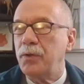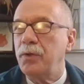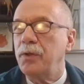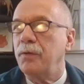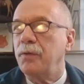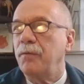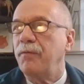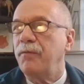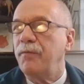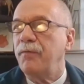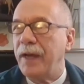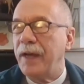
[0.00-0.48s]

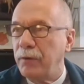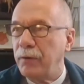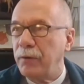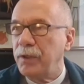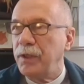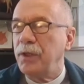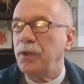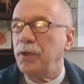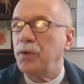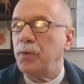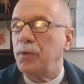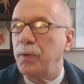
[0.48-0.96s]
the
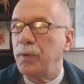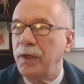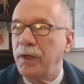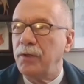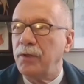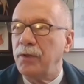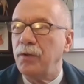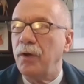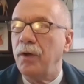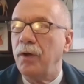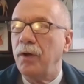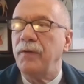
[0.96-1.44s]
founding
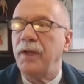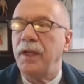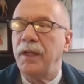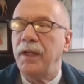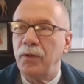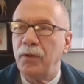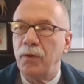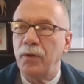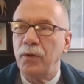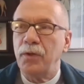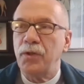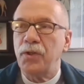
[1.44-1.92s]
director of
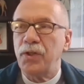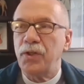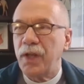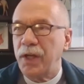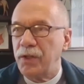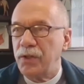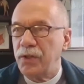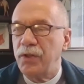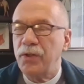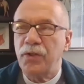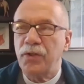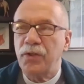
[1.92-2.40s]

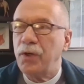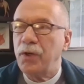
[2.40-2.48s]
Intersections